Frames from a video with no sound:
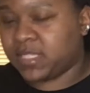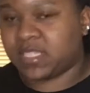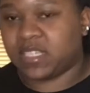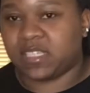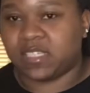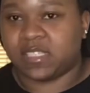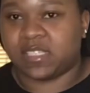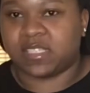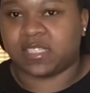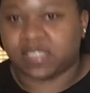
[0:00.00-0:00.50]

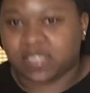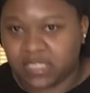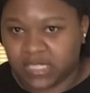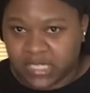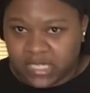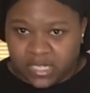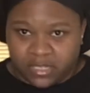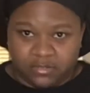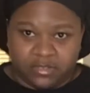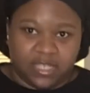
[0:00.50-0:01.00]
because,
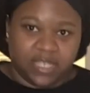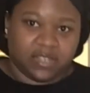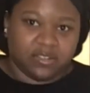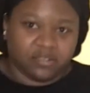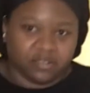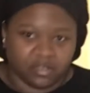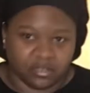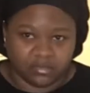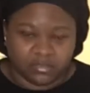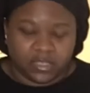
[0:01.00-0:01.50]
child, you can't do
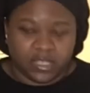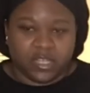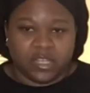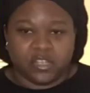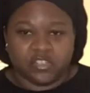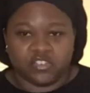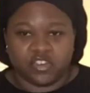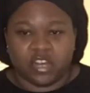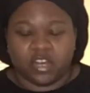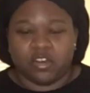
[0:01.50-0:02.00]
no
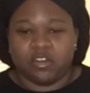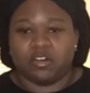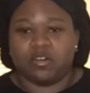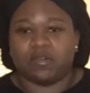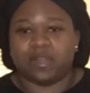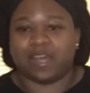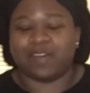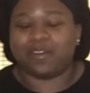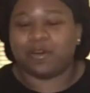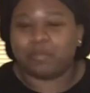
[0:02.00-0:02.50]
trying on
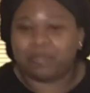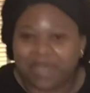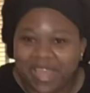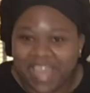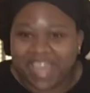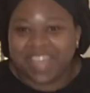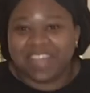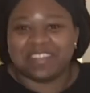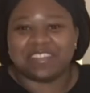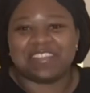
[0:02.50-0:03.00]
without no pants.
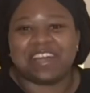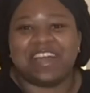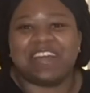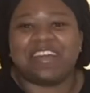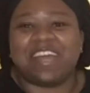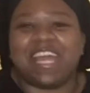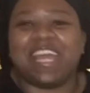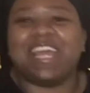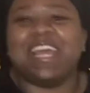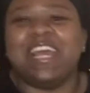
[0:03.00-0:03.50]
All
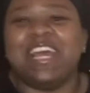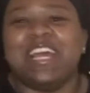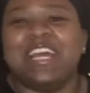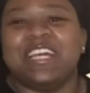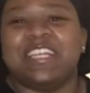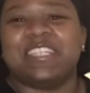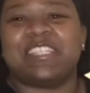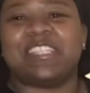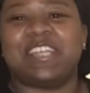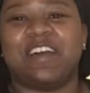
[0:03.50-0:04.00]
right.
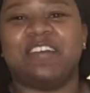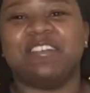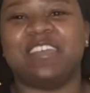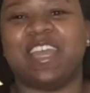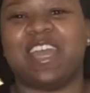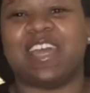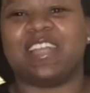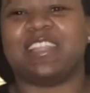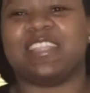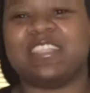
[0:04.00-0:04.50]
So,
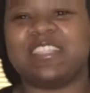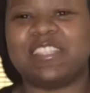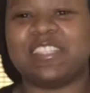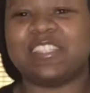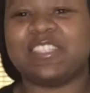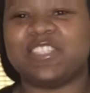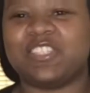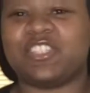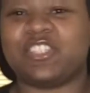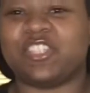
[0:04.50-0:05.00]
yeah, this
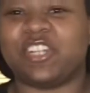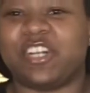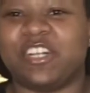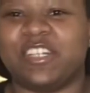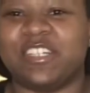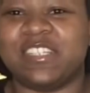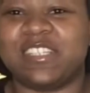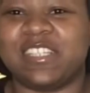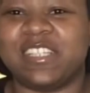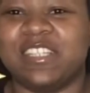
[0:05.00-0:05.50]
is the
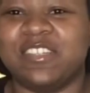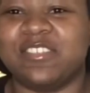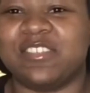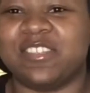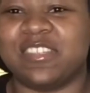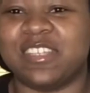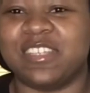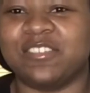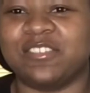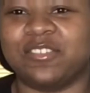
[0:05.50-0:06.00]
shirt. It's a little
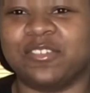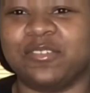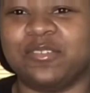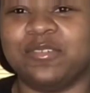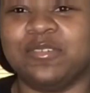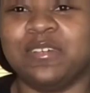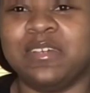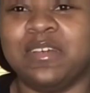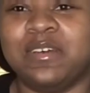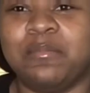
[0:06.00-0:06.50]

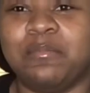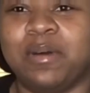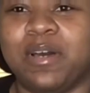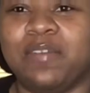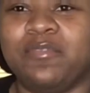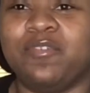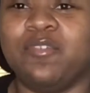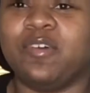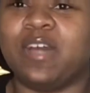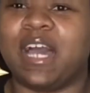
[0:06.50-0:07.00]
see-through. But
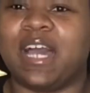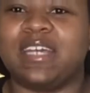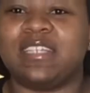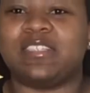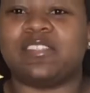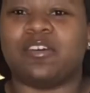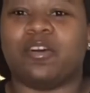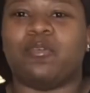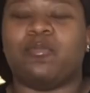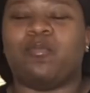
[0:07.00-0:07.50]
if you
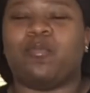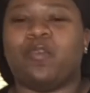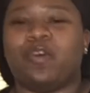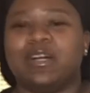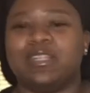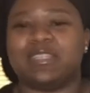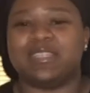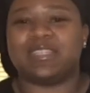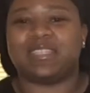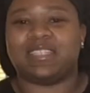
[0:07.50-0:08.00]
guys don't
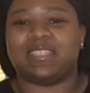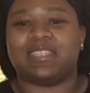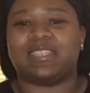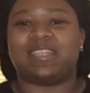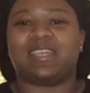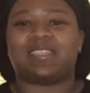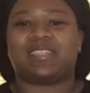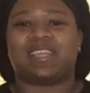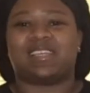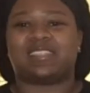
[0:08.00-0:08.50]
want,
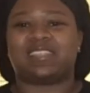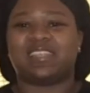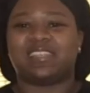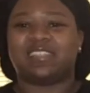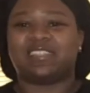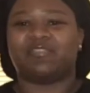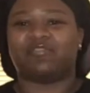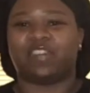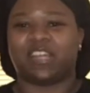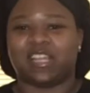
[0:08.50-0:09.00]
that's
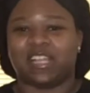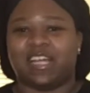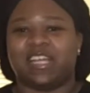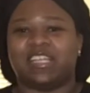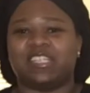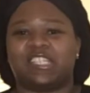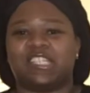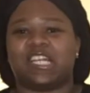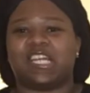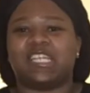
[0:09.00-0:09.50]
because the ring light
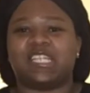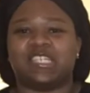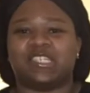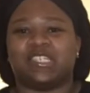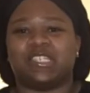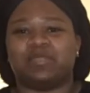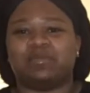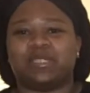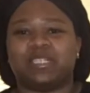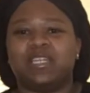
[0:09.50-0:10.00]
is shining
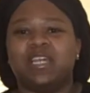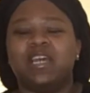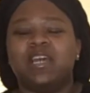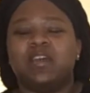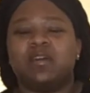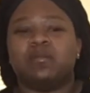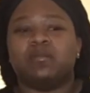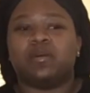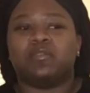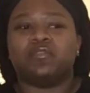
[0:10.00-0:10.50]
on me.
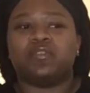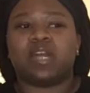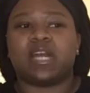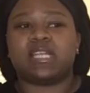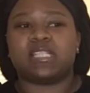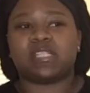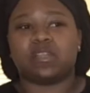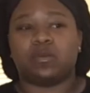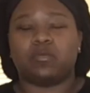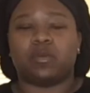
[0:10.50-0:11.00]
But if you
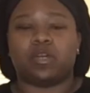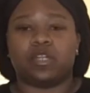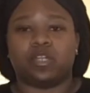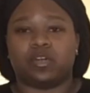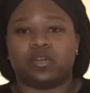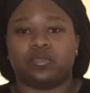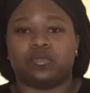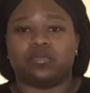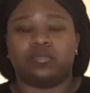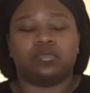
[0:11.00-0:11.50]
guys don't want
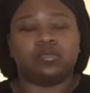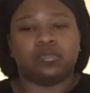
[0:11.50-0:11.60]
no,